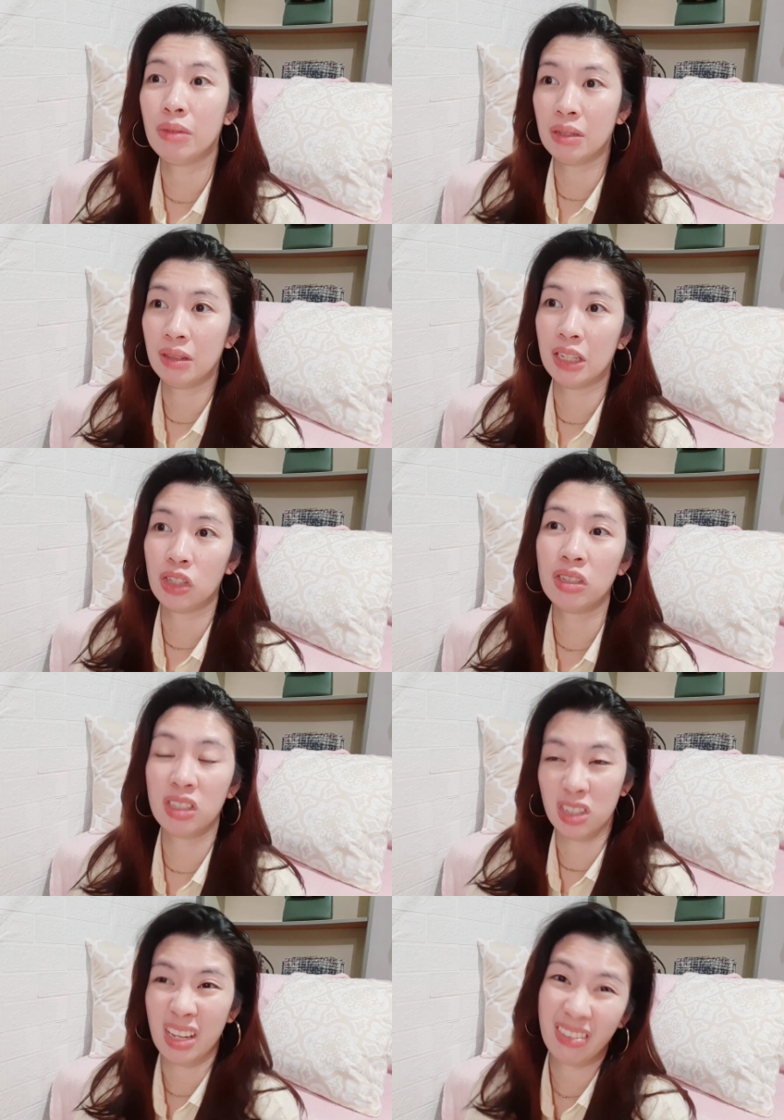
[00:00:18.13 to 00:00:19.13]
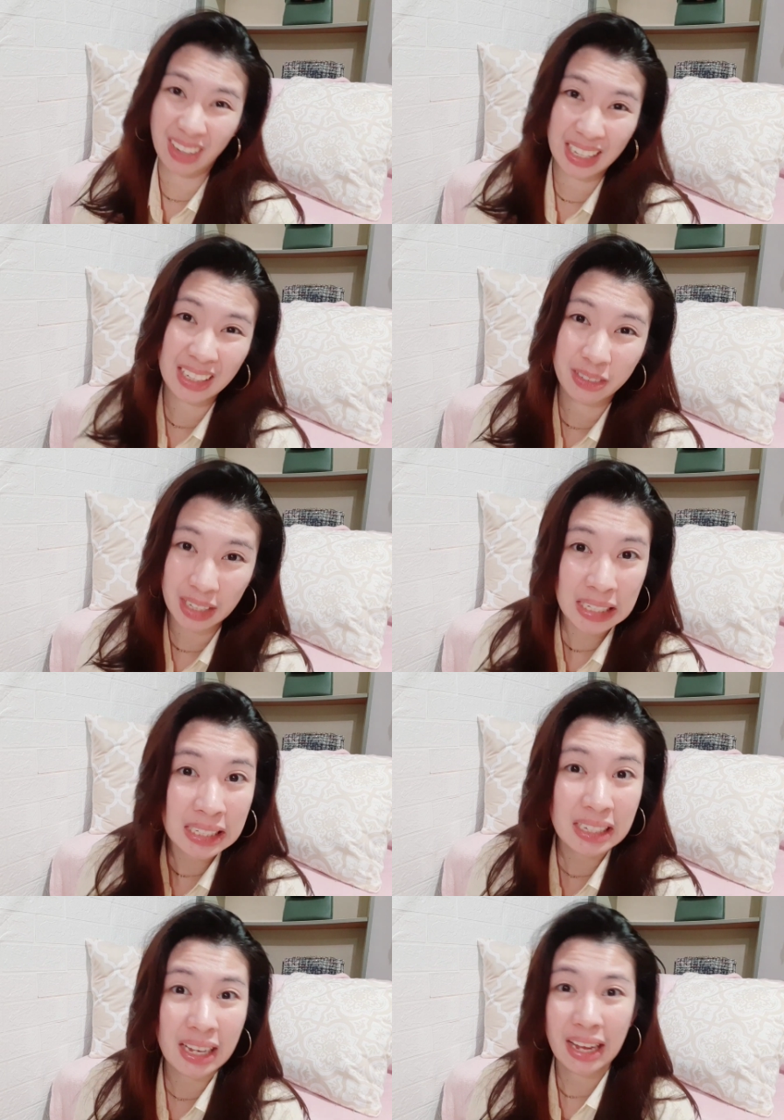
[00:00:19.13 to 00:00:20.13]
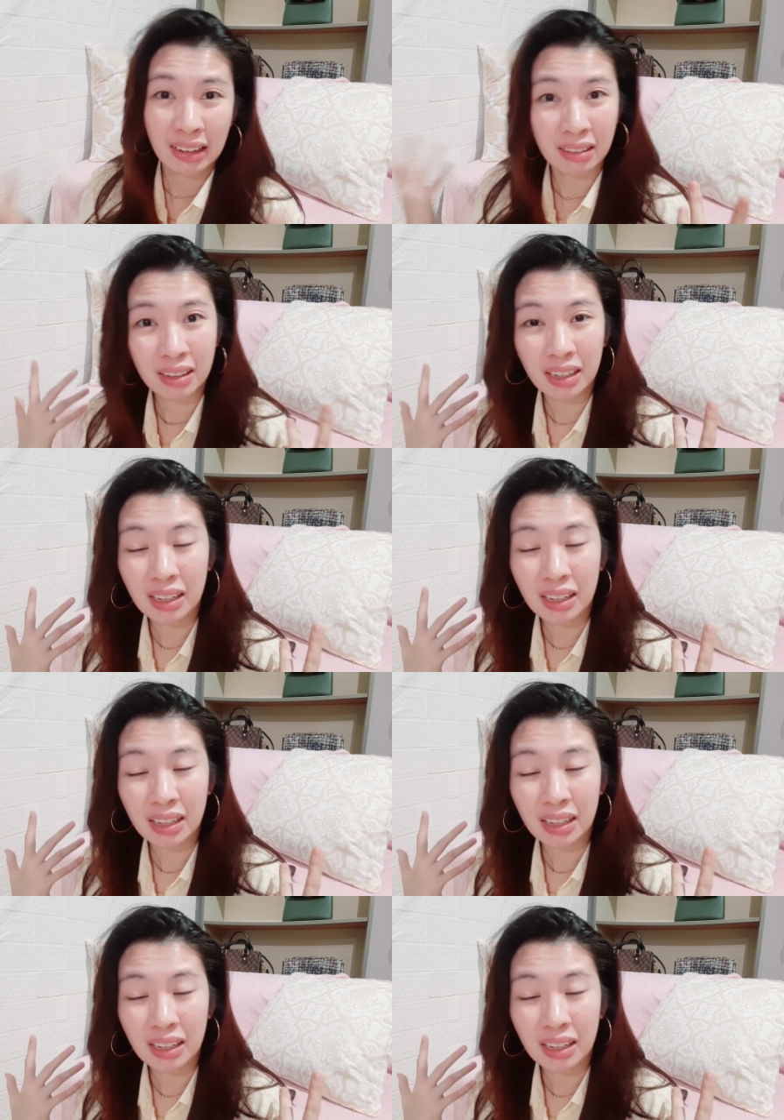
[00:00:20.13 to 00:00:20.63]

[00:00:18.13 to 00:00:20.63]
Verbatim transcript: we literally just have rain rainy and